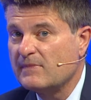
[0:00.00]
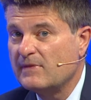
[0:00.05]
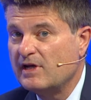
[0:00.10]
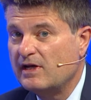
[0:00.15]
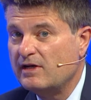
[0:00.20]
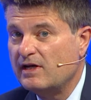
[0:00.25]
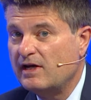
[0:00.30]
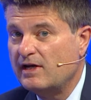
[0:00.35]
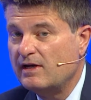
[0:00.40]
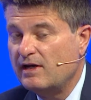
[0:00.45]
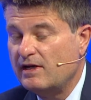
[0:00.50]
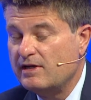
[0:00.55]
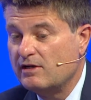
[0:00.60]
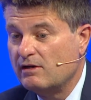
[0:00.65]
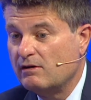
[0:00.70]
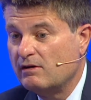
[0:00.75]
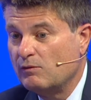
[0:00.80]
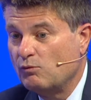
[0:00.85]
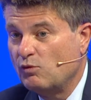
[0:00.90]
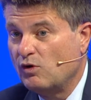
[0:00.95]
you
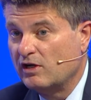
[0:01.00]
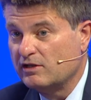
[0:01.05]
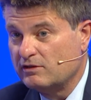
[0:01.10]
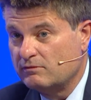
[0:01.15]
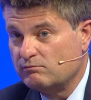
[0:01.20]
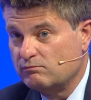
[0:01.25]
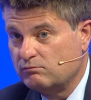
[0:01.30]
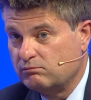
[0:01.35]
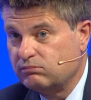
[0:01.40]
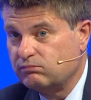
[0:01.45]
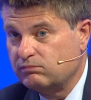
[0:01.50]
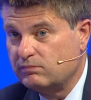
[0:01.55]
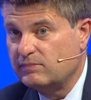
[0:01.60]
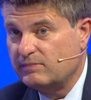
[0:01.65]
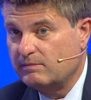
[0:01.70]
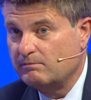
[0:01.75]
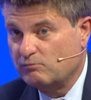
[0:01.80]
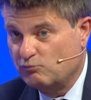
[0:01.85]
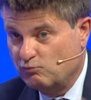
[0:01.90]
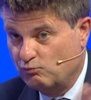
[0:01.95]
know, and want
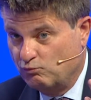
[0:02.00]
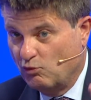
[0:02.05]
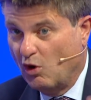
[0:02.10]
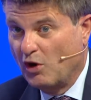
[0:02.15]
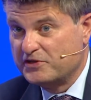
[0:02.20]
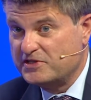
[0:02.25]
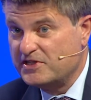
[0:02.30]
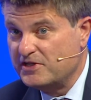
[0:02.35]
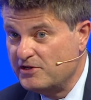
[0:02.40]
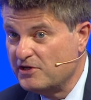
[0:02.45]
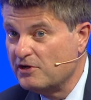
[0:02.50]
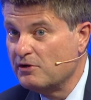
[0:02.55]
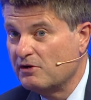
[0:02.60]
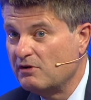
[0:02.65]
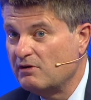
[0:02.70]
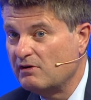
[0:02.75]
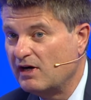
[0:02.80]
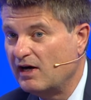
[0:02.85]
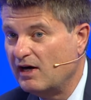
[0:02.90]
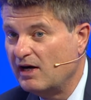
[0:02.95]
to
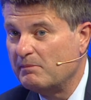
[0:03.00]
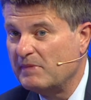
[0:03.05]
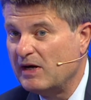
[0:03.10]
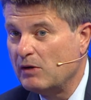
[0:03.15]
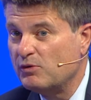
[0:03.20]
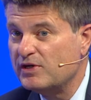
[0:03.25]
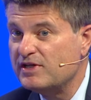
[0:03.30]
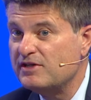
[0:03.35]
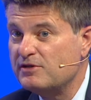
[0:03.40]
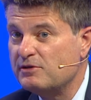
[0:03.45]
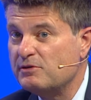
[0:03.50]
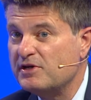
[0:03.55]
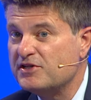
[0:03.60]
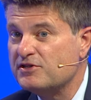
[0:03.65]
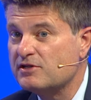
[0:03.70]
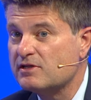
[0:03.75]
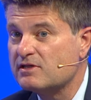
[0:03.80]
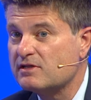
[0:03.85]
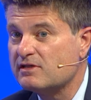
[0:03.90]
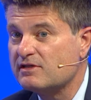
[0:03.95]
do. I wouldn't do it
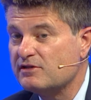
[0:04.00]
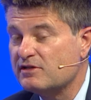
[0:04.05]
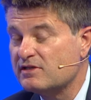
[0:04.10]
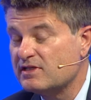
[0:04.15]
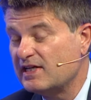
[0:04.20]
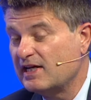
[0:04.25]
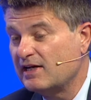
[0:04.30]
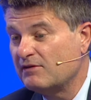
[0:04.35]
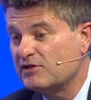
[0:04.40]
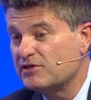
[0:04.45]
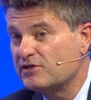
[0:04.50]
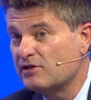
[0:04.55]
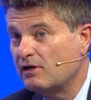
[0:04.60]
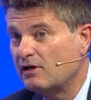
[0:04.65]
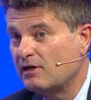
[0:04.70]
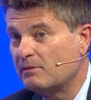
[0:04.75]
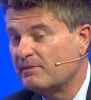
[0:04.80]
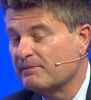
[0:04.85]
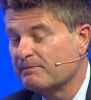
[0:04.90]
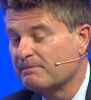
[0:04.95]
just to have a
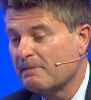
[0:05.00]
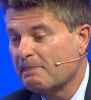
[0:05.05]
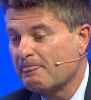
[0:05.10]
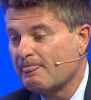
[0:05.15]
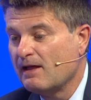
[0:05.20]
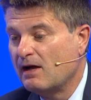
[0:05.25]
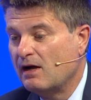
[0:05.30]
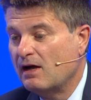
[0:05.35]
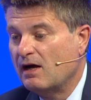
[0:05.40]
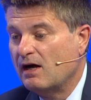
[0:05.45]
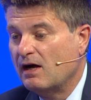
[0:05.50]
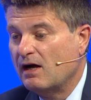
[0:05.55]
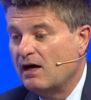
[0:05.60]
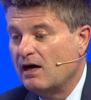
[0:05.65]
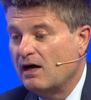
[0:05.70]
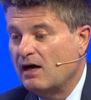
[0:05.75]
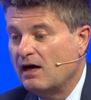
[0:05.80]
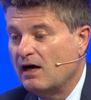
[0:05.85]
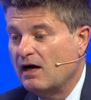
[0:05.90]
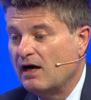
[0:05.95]
job.
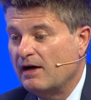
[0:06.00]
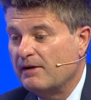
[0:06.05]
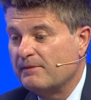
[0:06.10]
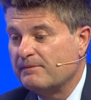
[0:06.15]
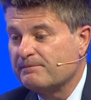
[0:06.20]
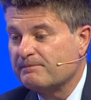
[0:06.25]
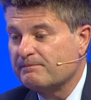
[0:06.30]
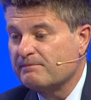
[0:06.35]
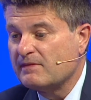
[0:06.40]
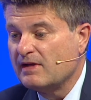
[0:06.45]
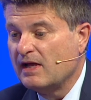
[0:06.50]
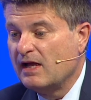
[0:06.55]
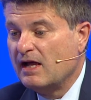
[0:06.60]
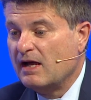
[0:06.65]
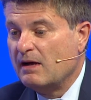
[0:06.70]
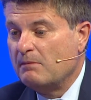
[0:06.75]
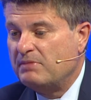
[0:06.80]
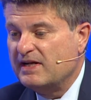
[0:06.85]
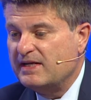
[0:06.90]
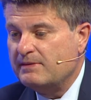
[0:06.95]
But
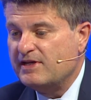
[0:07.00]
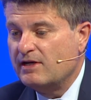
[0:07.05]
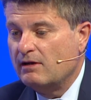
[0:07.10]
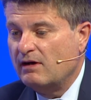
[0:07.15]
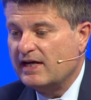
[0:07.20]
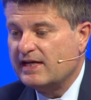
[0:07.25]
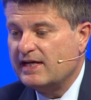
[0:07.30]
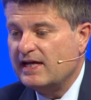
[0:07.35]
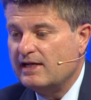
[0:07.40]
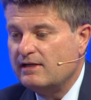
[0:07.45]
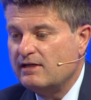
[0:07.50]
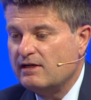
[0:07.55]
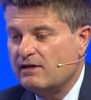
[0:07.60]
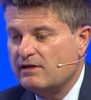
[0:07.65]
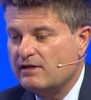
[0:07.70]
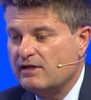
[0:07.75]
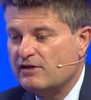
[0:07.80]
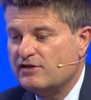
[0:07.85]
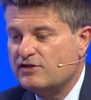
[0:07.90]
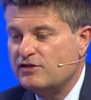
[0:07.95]
you know, again,
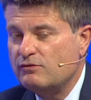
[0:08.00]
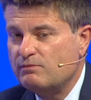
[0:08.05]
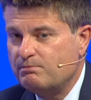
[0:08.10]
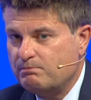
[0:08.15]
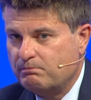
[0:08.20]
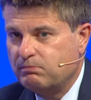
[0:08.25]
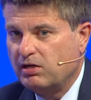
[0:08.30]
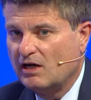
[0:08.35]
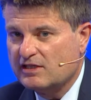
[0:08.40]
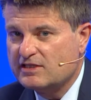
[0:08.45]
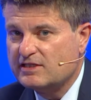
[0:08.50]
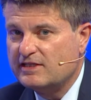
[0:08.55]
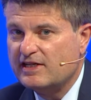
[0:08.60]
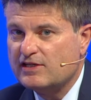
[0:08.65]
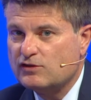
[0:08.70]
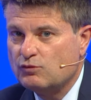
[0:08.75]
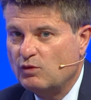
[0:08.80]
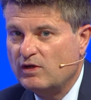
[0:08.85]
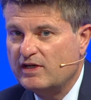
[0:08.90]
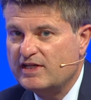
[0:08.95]
there are two parts to
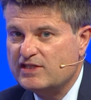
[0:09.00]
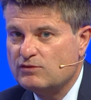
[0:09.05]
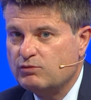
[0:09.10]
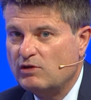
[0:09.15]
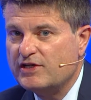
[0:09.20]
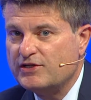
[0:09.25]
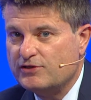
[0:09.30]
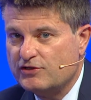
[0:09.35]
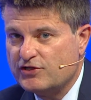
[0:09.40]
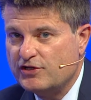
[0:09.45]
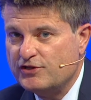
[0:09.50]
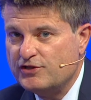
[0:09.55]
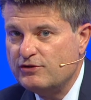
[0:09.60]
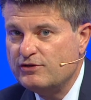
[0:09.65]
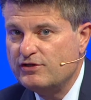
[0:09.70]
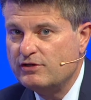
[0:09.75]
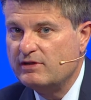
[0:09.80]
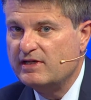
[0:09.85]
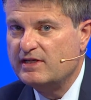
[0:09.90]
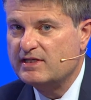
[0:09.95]
this. One is what should you
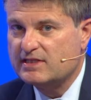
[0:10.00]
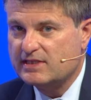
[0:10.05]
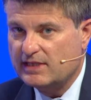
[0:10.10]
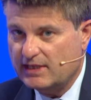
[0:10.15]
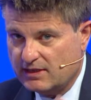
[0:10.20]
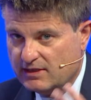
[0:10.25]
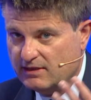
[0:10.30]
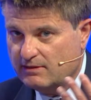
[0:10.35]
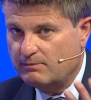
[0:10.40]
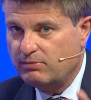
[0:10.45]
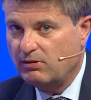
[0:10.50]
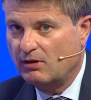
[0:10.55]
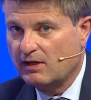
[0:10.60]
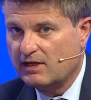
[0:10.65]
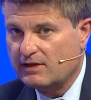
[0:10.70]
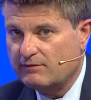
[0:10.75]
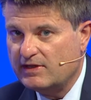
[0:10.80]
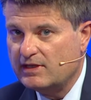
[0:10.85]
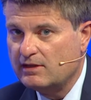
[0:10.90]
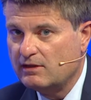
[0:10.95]
do, and the second
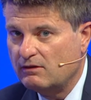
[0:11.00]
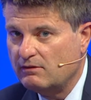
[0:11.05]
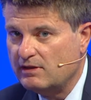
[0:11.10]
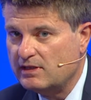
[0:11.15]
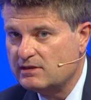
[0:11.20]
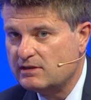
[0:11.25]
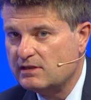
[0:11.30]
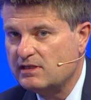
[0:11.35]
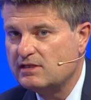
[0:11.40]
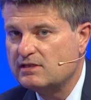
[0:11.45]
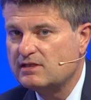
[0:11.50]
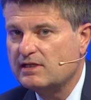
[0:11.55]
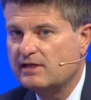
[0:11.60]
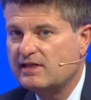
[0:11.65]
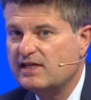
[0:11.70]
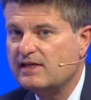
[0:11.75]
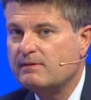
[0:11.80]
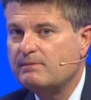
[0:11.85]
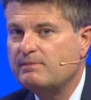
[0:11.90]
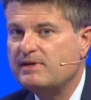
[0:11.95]
part of it, though, is I
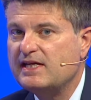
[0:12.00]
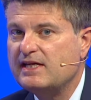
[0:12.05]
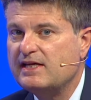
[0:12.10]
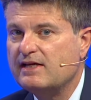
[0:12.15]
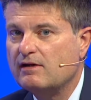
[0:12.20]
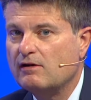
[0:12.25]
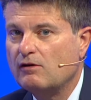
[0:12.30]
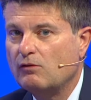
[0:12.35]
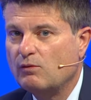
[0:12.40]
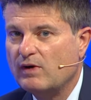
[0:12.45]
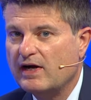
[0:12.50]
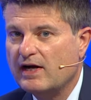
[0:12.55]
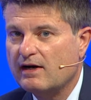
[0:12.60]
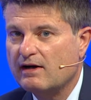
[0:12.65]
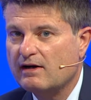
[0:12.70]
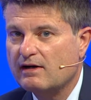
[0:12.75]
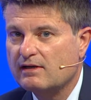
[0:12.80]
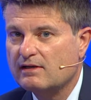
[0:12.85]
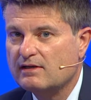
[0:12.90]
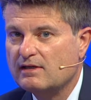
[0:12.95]
think being
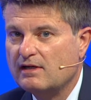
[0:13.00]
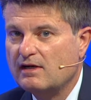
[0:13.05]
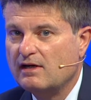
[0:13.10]
aware